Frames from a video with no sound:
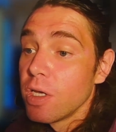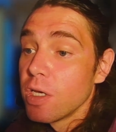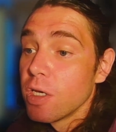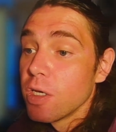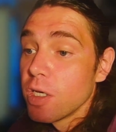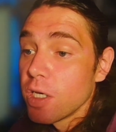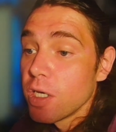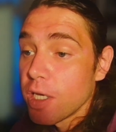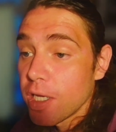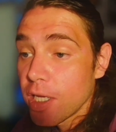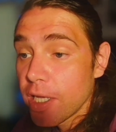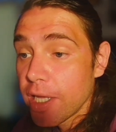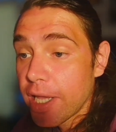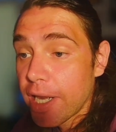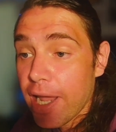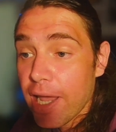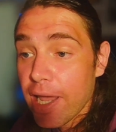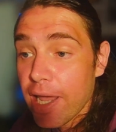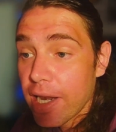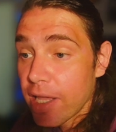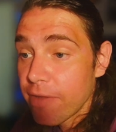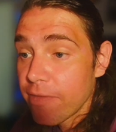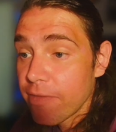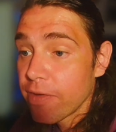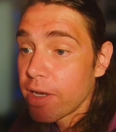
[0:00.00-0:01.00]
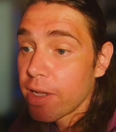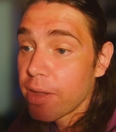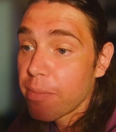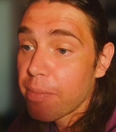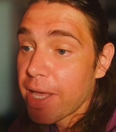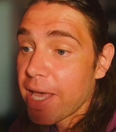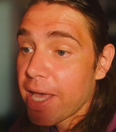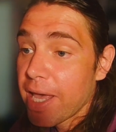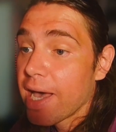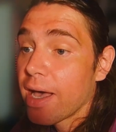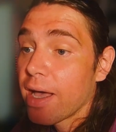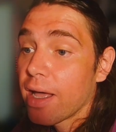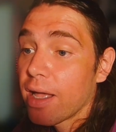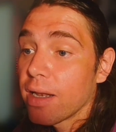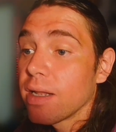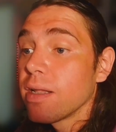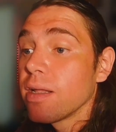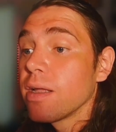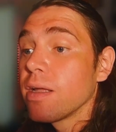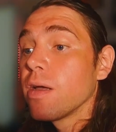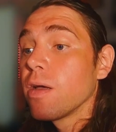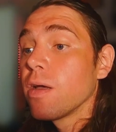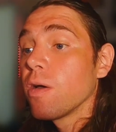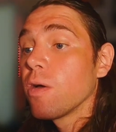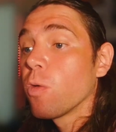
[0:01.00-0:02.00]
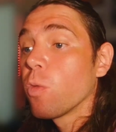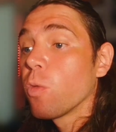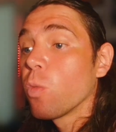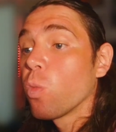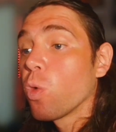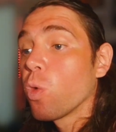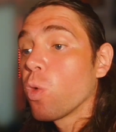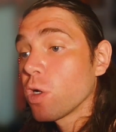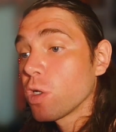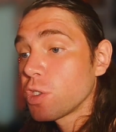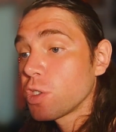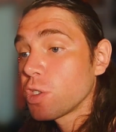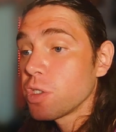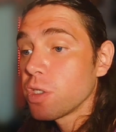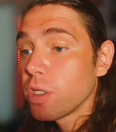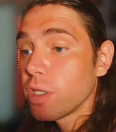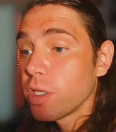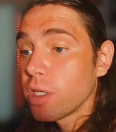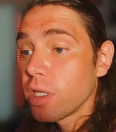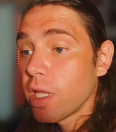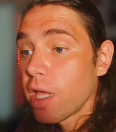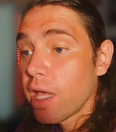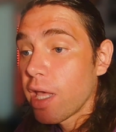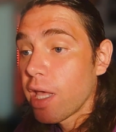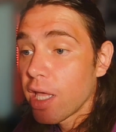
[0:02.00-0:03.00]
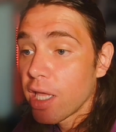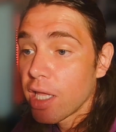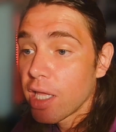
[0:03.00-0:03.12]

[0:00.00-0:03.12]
It ain't even about watching